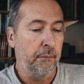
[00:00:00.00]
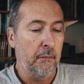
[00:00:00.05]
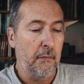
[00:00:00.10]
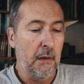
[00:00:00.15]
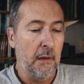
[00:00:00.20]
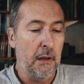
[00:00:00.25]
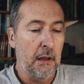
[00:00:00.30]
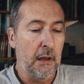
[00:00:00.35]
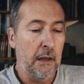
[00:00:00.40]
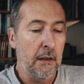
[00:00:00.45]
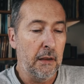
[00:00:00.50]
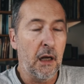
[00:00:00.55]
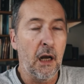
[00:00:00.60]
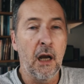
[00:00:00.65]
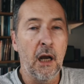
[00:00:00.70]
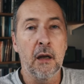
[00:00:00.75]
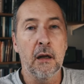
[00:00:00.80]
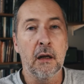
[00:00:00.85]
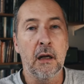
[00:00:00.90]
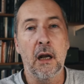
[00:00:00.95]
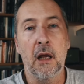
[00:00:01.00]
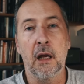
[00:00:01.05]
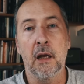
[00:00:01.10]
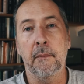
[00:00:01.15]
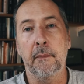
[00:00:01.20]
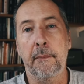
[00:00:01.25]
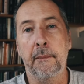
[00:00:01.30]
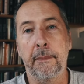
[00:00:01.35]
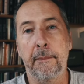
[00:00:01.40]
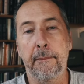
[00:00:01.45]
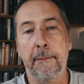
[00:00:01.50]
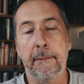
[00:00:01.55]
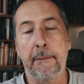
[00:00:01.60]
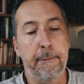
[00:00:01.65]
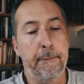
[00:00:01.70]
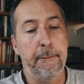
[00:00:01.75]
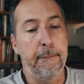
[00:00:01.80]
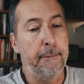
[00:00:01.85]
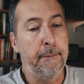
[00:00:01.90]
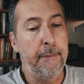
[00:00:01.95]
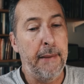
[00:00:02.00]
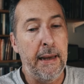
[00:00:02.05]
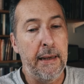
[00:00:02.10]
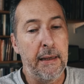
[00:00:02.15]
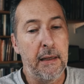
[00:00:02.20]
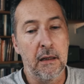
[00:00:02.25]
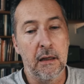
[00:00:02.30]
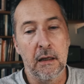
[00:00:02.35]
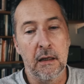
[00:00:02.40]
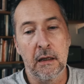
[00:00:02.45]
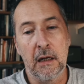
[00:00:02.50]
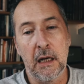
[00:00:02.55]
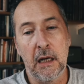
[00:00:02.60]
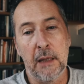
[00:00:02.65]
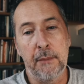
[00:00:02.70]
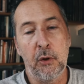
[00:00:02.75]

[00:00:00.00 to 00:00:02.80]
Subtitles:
let the client pay and claim your